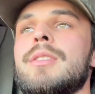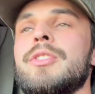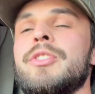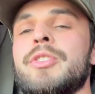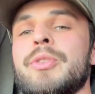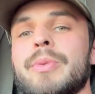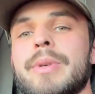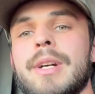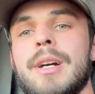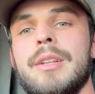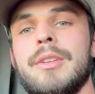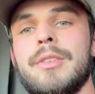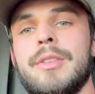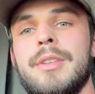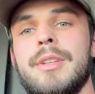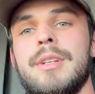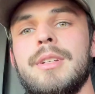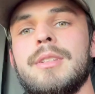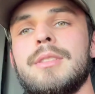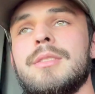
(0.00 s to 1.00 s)
doing other
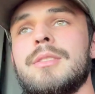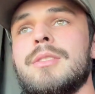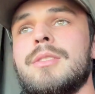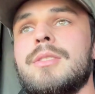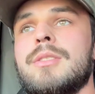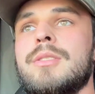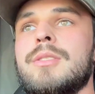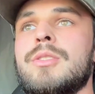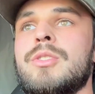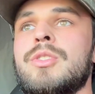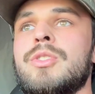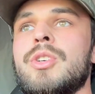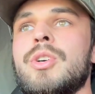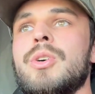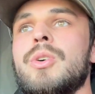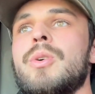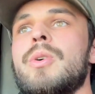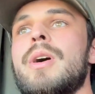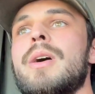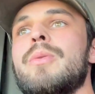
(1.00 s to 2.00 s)
things,
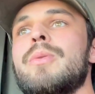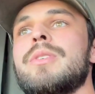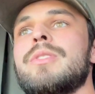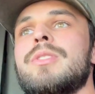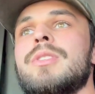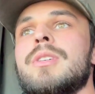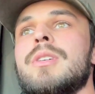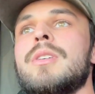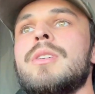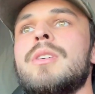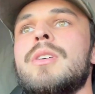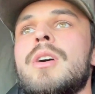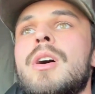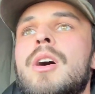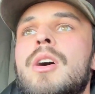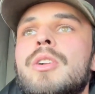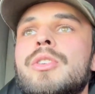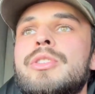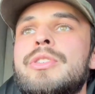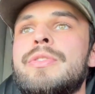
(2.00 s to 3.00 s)
so I went to
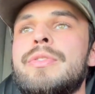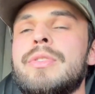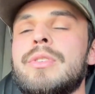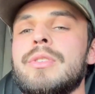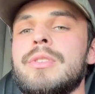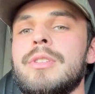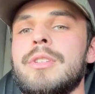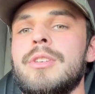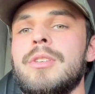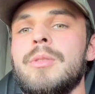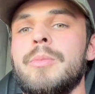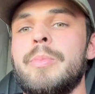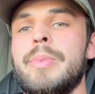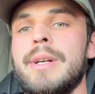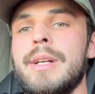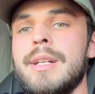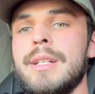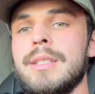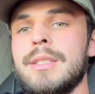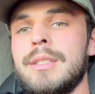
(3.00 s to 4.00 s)
college for a little
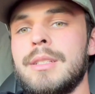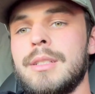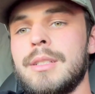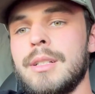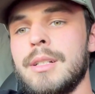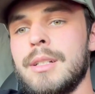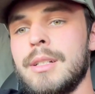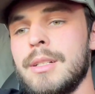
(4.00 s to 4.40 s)
bit